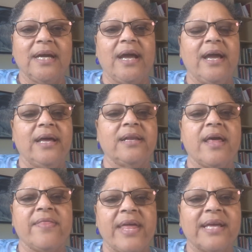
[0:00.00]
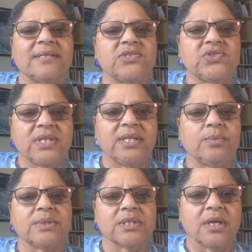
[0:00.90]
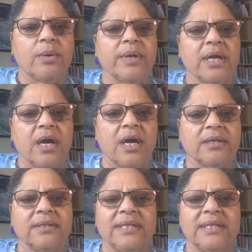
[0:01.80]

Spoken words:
And they can see what's going on.